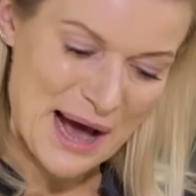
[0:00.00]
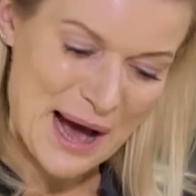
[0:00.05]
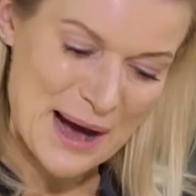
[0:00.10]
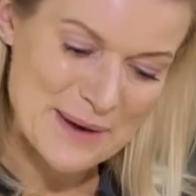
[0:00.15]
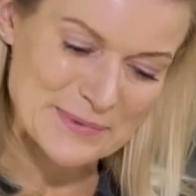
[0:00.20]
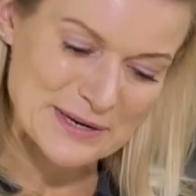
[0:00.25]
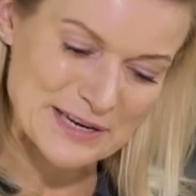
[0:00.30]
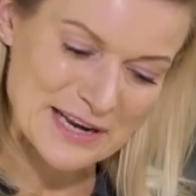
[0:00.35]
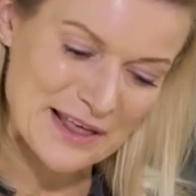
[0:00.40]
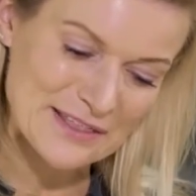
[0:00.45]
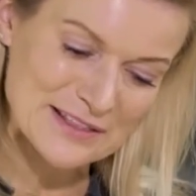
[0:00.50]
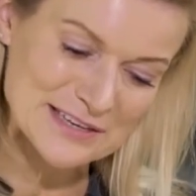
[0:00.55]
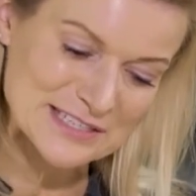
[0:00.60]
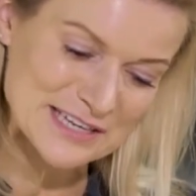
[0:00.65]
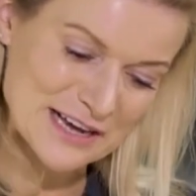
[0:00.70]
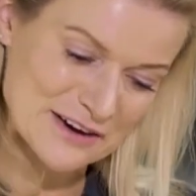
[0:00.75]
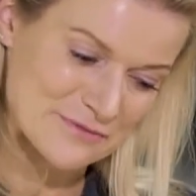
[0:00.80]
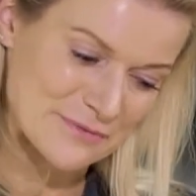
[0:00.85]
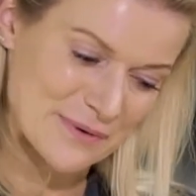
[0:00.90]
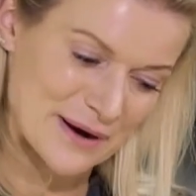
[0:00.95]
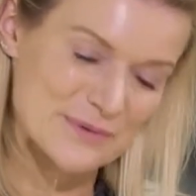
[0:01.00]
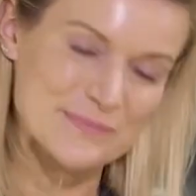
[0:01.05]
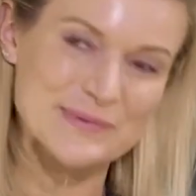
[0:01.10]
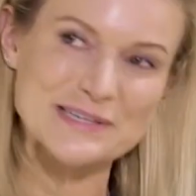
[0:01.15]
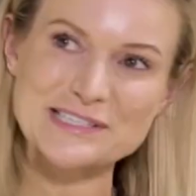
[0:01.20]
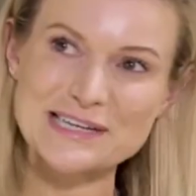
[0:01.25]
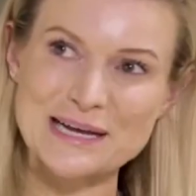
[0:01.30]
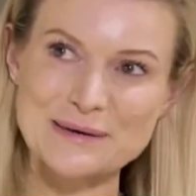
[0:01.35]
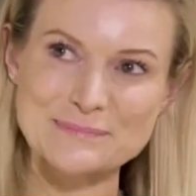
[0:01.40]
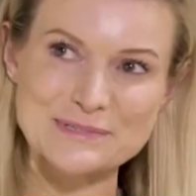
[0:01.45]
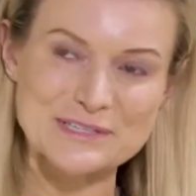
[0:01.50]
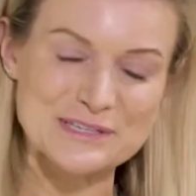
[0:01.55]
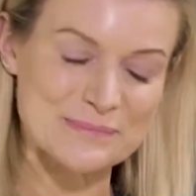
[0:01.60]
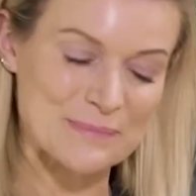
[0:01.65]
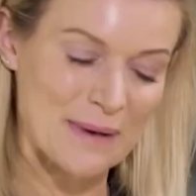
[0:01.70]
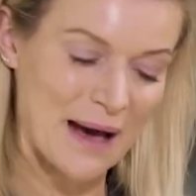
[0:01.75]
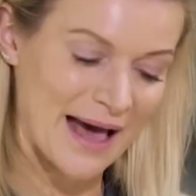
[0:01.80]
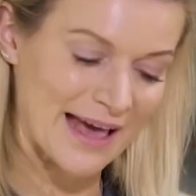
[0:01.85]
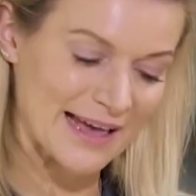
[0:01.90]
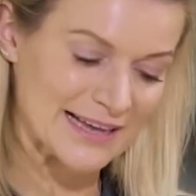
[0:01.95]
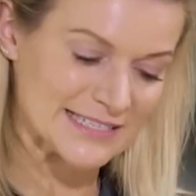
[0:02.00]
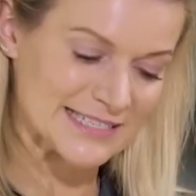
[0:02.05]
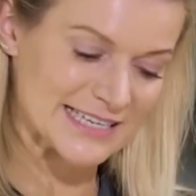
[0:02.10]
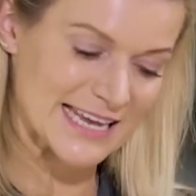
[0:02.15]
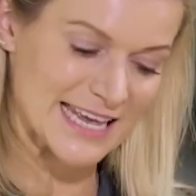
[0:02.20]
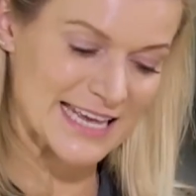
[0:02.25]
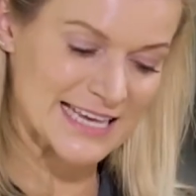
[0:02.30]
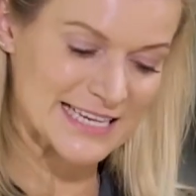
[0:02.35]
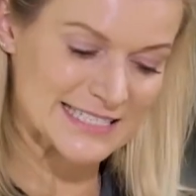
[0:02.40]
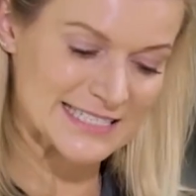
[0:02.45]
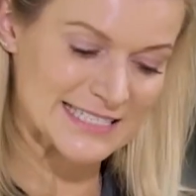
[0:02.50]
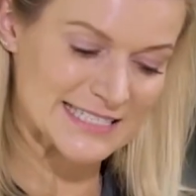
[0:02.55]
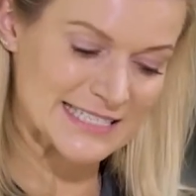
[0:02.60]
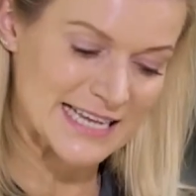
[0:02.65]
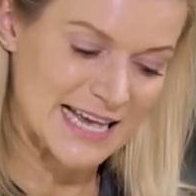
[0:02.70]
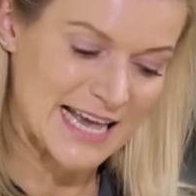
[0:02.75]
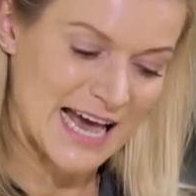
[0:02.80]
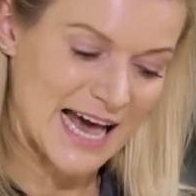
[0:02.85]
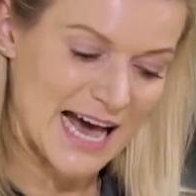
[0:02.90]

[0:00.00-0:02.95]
Another tough one which comes to mind is